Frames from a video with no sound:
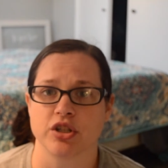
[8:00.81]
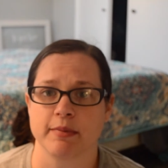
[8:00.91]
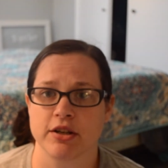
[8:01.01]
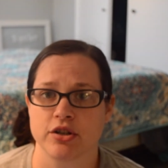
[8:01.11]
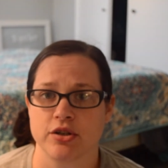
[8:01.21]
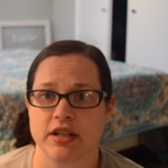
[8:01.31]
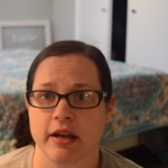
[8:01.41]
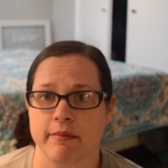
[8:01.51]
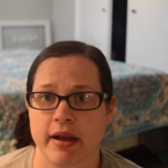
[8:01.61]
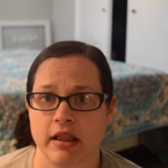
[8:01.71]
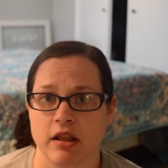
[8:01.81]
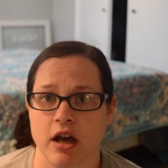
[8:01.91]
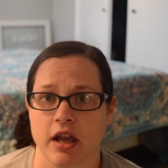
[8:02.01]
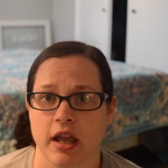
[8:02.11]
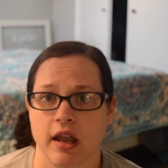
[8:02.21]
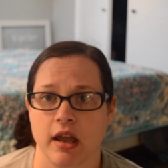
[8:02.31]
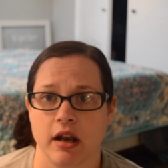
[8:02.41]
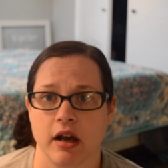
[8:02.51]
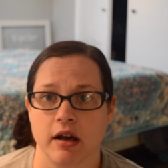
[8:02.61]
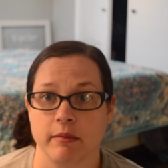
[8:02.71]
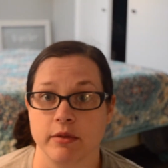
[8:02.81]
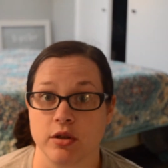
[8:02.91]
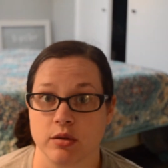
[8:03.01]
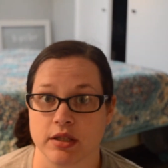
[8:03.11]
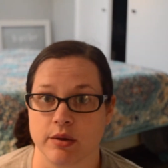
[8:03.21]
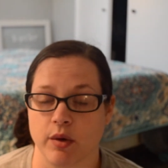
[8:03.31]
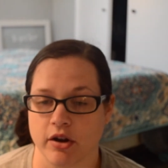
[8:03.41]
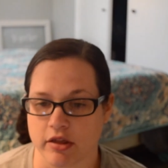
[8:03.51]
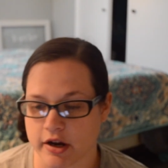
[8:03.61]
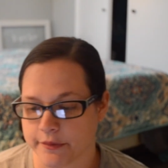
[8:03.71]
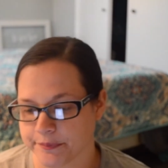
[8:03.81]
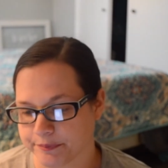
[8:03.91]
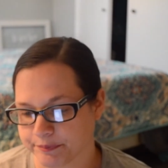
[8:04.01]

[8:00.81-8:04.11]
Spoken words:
just make sure you take a bike lock and use it while you're there.